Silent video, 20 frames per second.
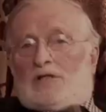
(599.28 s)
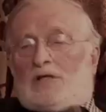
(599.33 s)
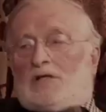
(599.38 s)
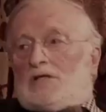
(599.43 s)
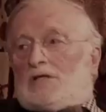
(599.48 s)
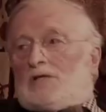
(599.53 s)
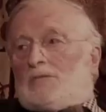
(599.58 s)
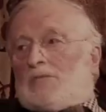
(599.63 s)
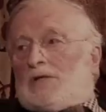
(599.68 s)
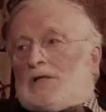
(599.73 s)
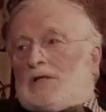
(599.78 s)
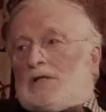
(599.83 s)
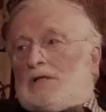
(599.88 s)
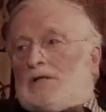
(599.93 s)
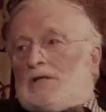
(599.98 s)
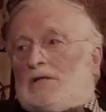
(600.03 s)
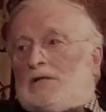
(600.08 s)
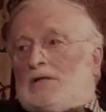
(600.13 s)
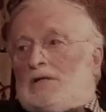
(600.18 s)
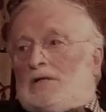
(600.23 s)
going to
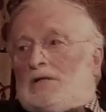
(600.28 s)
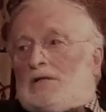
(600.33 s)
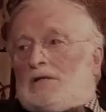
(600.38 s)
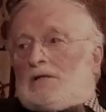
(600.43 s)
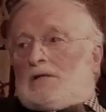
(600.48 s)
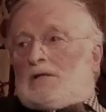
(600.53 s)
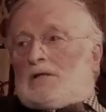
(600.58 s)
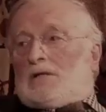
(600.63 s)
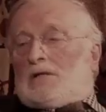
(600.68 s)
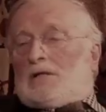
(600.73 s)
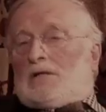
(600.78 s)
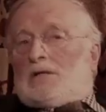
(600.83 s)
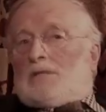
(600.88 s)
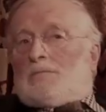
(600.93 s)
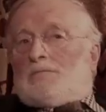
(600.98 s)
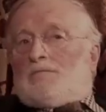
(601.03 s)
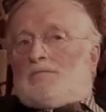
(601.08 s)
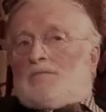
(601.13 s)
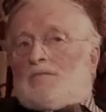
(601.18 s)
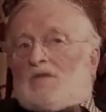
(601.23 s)
be
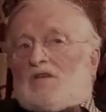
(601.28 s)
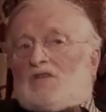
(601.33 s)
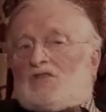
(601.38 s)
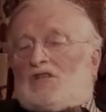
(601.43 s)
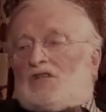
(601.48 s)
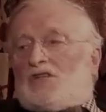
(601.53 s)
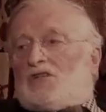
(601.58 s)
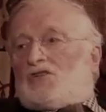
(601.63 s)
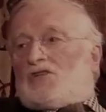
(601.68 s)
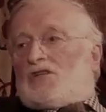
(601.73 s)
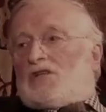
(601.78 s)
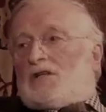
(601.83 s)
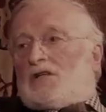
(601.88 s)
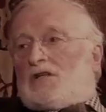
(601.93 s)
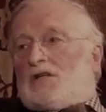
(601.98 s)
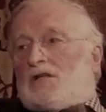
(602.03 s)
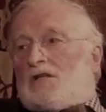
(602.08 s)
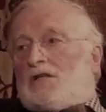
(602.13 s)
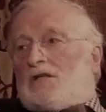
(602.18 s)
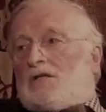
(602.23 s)
teaching
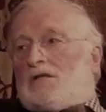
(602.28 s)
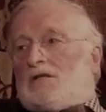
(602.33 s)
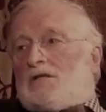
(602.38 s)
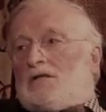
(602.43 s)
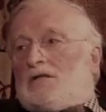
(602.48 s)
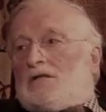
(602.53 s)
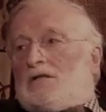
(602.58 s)
in a